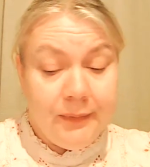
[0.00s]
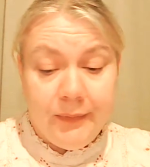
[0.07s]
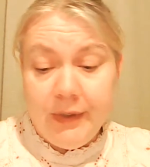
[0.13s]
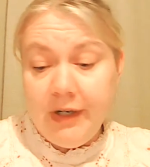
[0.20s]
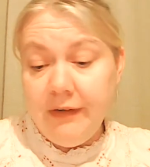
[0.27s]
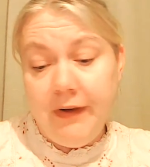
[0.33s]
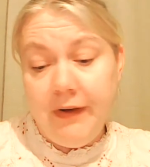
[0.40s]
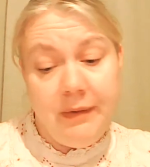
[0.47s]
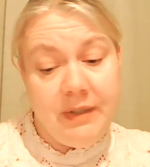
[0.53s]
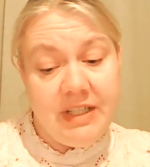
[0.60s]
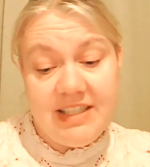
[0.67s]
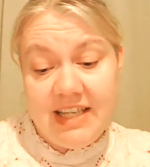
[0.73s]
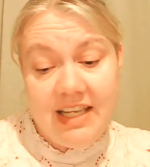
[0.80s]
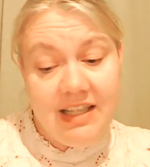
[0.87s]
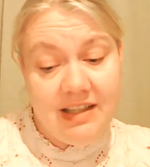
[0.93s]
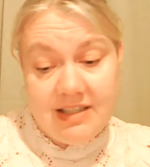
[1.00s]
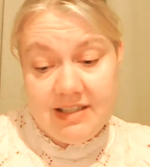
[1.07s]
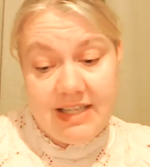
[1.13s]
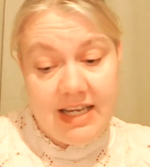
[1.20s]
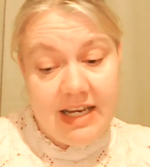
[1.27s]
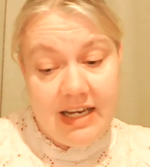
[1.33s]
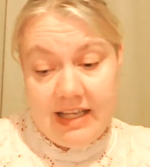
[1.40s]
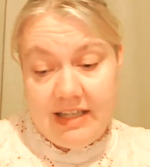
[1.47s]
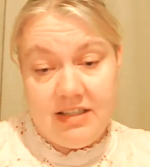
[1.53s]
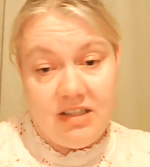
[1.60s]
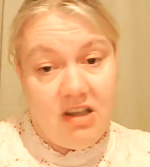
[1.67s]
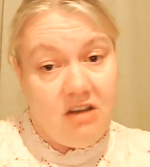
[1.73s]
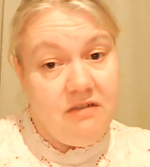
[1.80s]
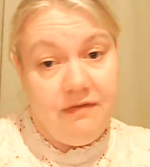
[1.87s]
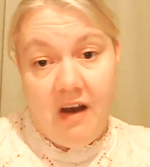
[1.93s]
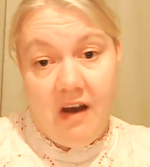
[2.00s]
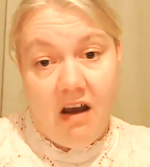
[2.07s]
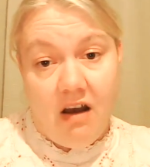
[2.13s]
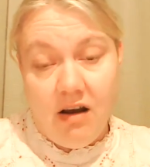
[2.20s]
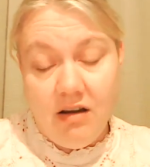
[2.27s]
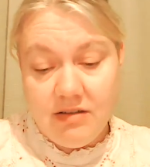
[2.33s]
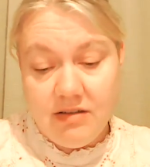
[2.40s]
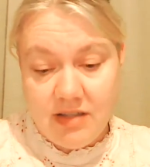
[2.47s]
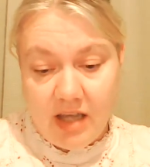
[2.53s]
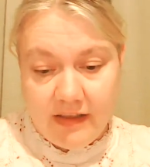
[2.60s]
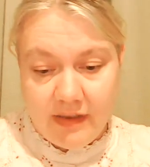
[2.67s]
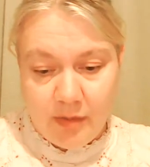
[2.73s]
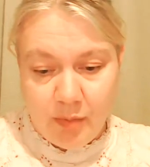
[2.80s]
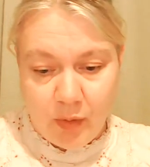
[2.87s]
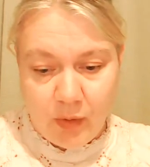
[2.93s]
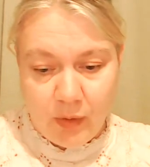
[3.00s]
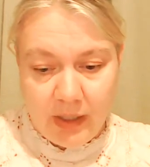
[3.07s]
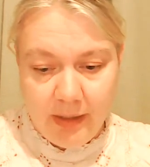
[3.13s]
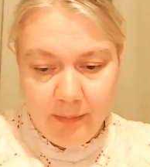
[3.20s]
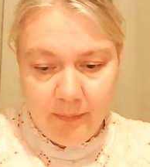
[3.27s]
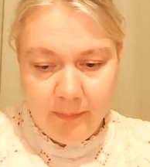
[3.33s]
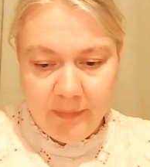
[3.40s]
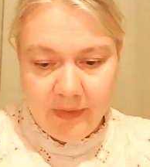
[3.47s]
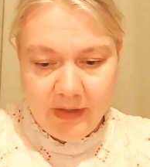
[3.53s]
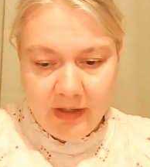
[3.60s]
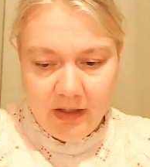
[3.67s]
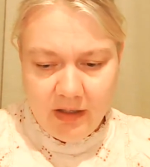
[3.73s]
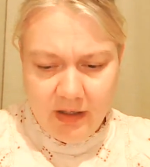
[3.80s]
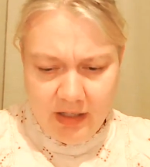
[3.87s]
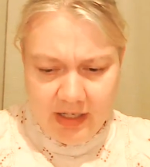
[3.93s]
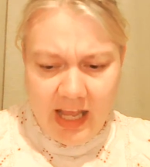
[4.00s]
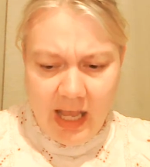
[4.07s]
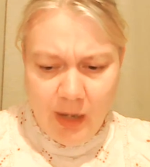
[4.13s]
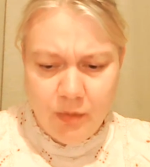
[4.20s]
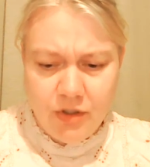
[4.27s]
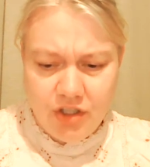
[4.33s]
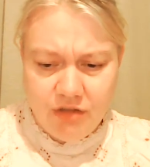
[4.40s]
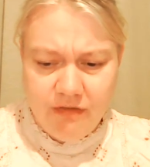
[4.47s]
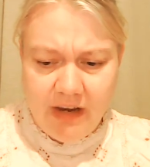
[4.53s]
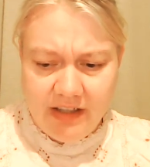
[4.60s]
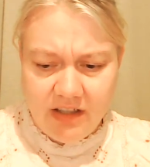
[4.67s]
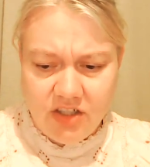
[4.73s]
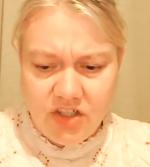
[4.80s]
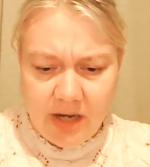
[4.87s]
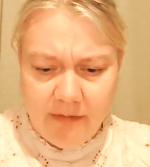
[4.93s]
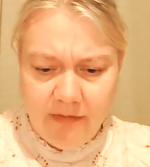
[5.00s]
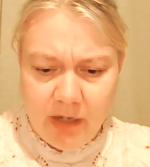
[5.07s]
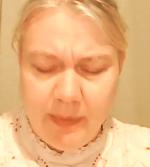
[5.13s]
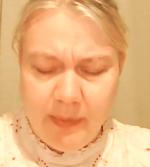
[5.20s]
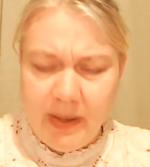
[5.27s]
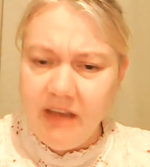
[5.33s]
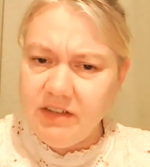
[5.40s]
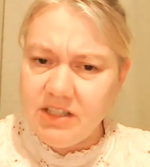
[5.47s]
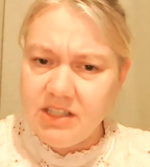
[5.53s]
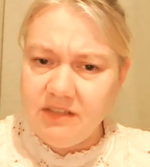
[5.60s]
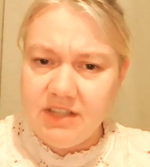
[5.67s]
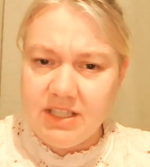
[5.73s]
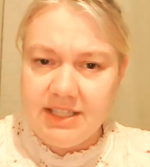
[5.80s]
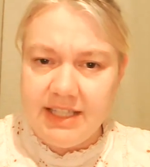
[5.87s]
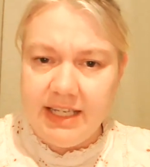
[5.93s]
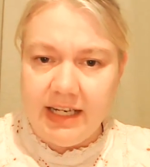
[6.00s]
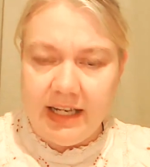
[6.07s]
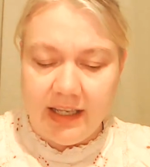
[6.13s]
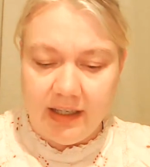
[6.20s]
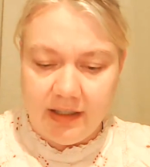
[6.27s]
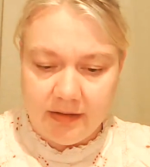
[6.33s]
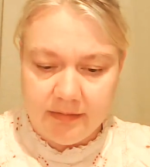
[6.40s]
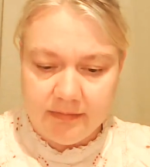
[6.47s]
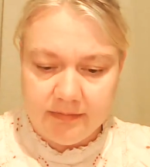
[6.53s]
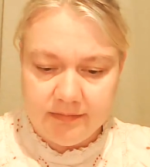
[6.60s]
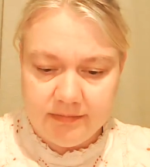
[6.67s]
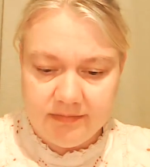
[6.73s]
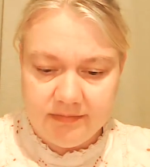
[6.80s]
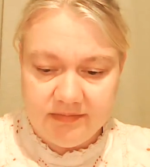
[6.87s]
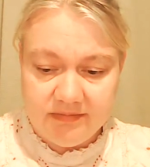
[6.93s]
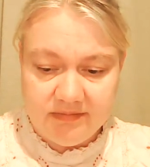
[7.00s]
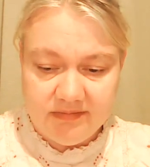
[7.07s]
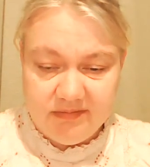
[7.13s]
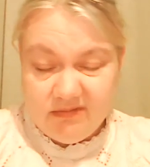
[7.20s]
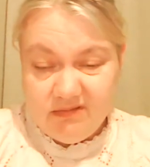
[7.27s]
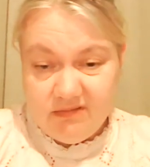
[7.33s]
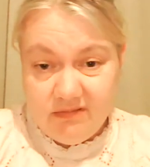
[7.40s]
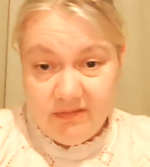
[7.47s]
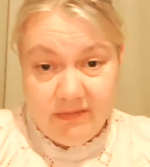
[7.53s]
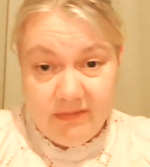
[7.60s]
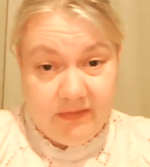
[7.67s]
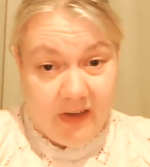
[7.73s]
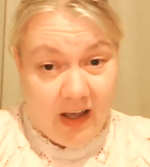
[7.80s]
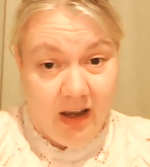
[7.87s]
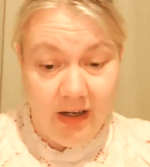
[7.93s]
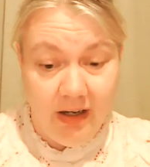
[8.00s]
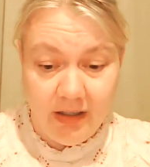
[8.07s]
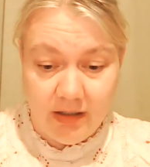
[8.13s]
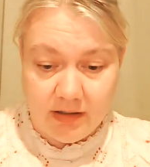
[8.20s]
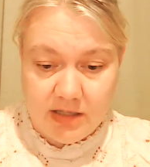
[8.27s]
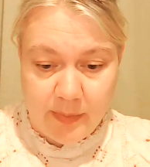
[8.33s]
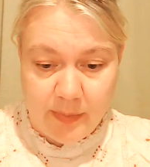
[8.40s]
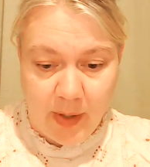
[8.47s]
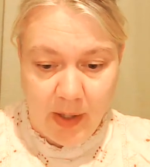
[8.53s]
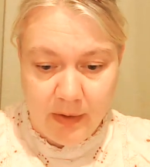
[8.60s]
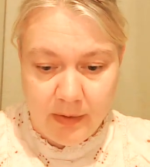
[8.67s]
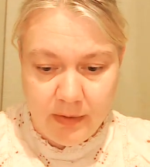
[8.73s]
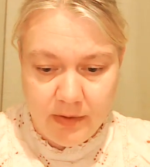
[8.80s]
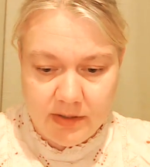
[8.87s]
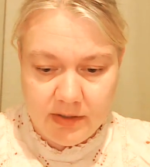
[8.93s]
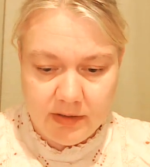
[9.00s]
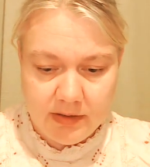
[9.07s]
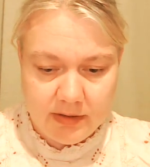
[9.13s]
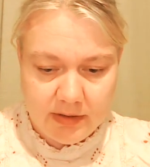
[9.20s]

Well, I've only seen the ceiling so far, sighed the boy. And how would you rate the general appearance of the ceiling? Fine, I suppose.